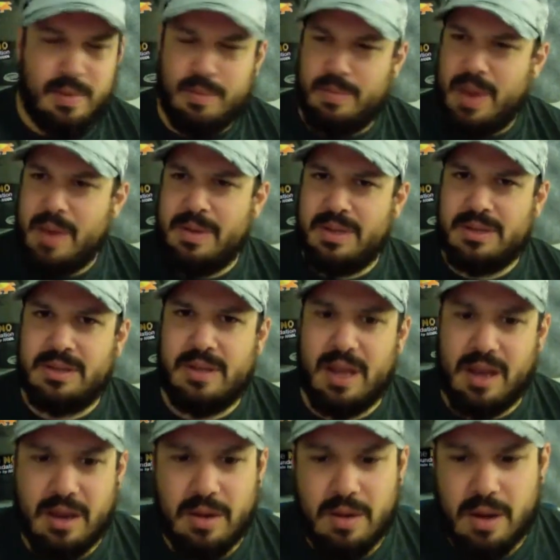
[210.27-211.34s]
maybe it's
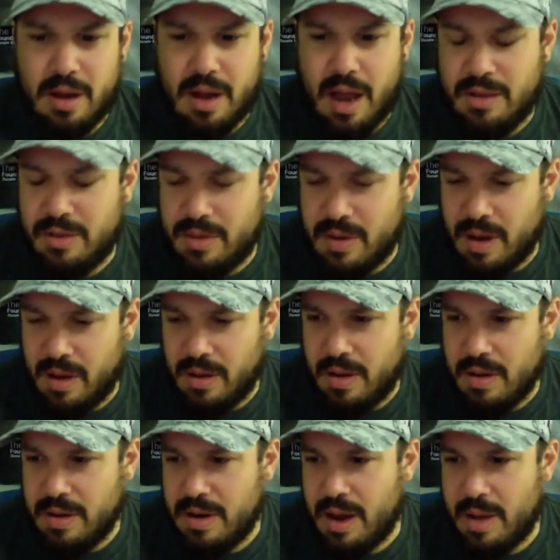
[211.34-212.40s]
like, I don't know how
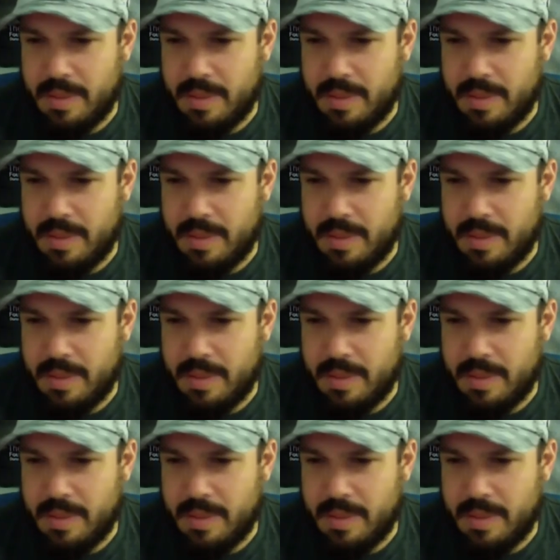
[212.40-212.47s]
long now,